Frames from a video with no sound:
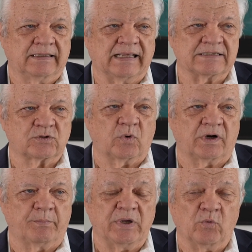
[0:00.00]
That's
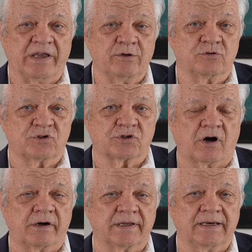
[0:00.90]
where BYU
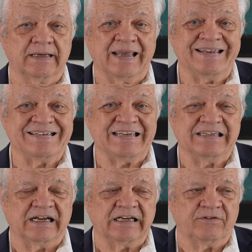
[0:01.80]
started in
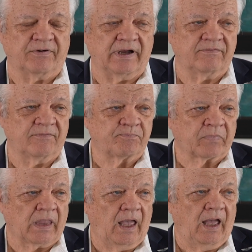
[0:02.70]
1895.
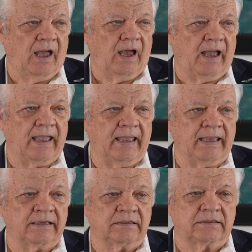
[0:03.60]

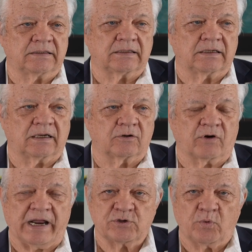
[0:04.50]
And
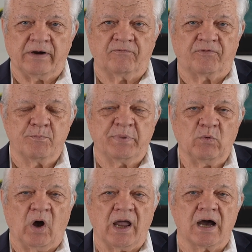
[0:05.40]
graduated from
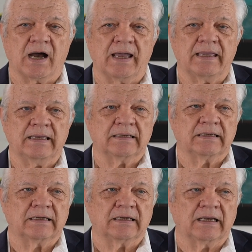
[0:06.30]
BY High.
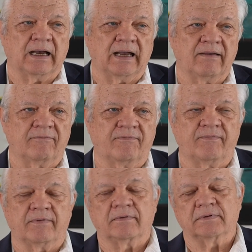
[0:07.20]
I've
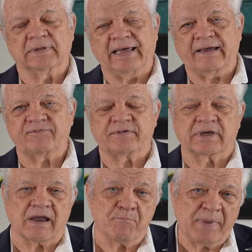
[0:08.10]
left,
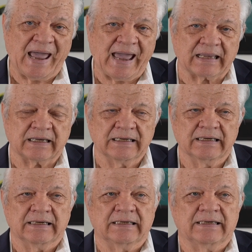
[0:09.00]
come back,
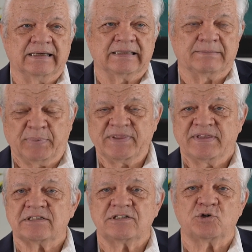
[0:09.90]
but
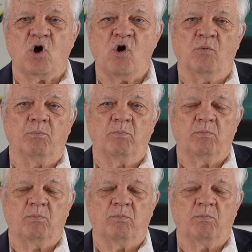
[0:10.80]
this is home.